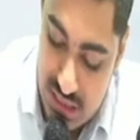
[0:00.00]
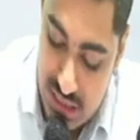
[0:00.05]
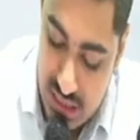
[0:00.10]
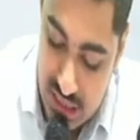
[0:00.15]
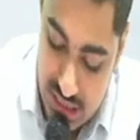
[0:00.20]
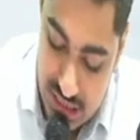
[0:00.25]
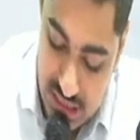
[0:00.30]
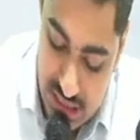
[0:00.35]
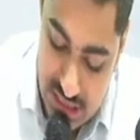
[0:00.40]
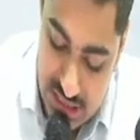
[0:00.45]

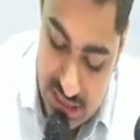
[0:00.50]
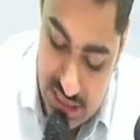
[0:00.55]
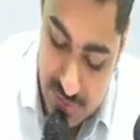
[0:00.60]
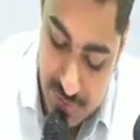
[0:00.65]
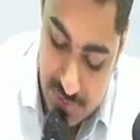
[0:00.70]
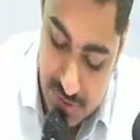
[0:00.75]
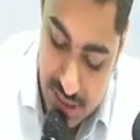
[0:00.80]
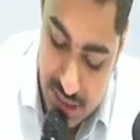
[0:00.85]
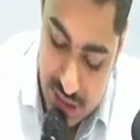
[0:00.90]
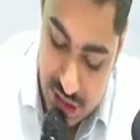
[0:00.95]
either
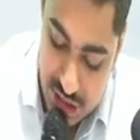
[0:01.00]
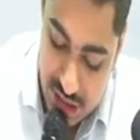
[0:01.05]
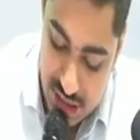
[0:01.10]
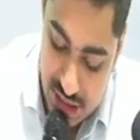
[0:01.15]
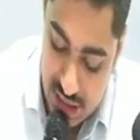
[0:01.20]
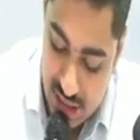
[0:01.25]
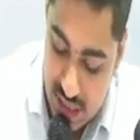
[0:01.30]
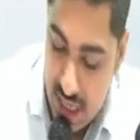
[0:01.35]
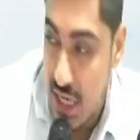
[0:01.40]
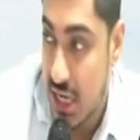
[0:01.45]
separation,
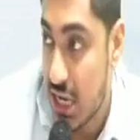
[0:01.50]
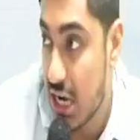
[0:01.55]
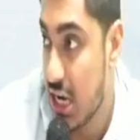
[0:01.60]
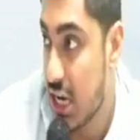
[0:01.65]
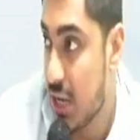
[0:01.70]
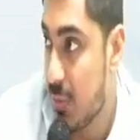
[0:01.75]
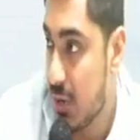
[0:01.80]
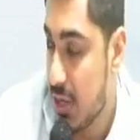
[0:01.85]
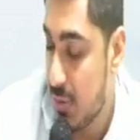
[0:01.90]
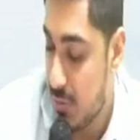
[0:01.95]
tata
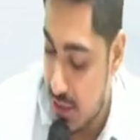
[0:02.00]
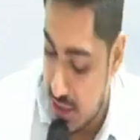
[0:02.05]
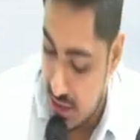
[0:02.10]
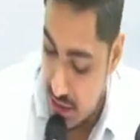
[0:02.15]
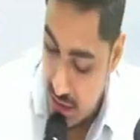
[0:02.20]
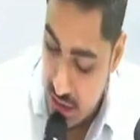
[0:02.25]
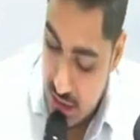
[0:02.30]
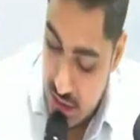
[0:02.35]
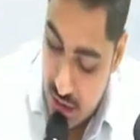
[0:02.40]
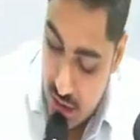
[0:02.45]
bye bye,
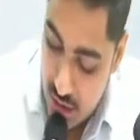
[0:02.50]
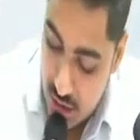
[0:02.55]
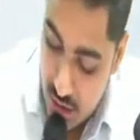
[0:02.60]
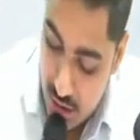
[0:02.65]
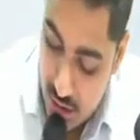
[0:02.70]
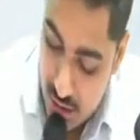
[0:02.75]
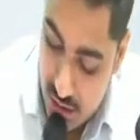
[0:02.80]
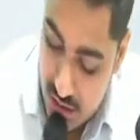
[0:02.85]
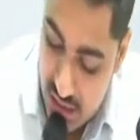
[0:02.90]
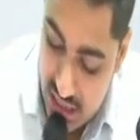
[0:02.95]

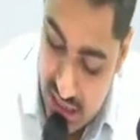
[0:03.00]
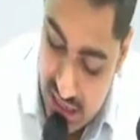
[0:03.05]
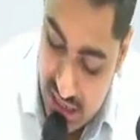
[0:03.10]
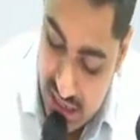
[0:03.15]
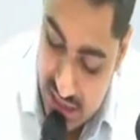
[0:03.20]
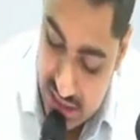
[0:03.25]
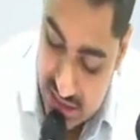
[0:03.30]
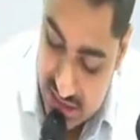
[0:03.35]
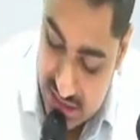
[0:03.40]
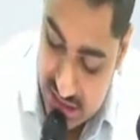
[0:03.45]
or
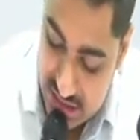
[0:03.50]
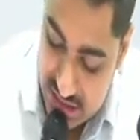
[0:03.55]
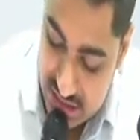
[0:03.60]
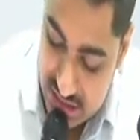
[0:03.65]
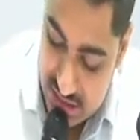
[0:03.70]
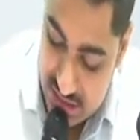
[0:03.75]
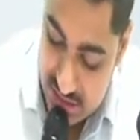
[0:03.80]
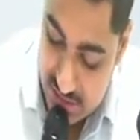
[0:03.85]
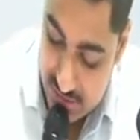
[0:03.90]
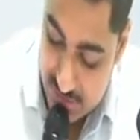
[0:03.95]

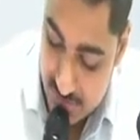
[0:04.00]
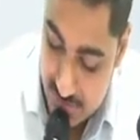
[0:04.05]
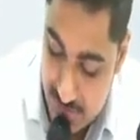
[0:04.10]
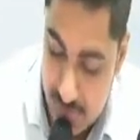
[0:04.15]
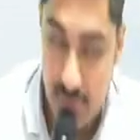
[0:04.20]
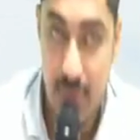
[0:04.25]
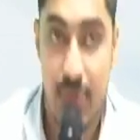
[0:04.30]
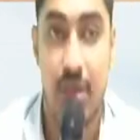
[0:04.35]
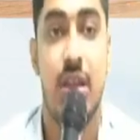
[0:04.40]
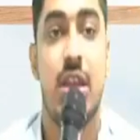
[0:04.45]
accession.
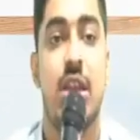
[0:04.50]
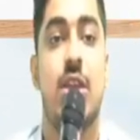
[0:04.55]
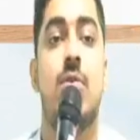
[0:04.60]
New